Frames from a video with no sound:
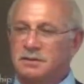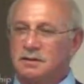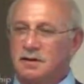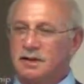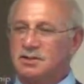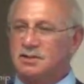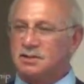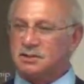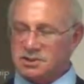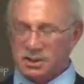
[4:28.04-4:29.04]
And he's
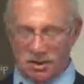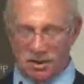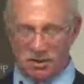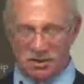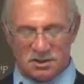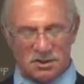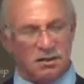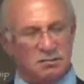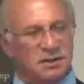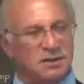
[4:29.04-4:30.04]
just sitting there with his
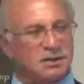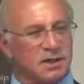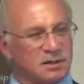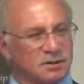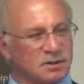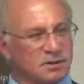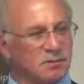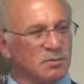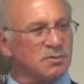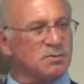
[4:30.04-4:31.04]
thumbs on his hands, just the
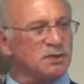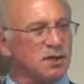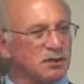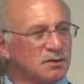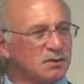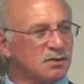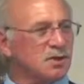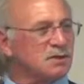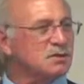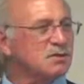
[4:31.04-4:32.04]
most gentle
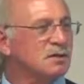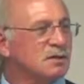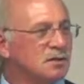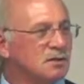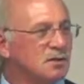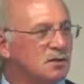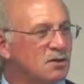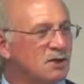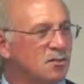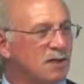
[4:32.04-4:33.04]
touch that you
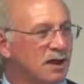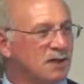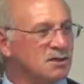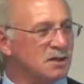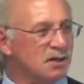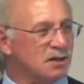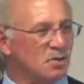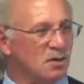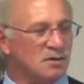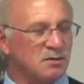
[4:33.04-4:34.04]
could imagine. And he
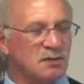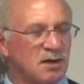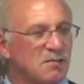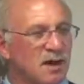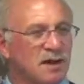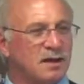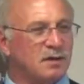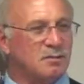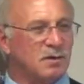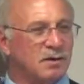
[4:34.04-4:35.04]
worked it right back into
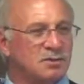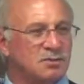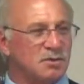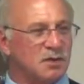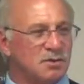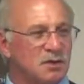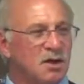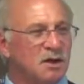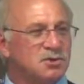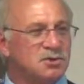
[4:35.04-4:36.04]
place with no
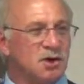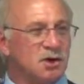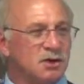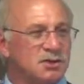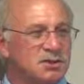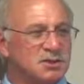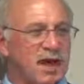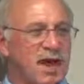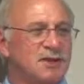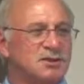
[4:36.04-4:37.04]
jerk and
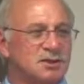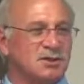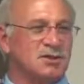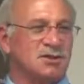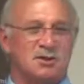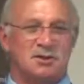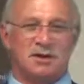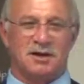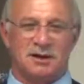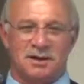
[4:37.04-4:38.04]
snatch and turn your
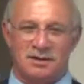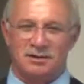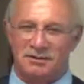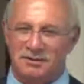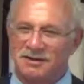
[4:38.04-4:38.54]
head or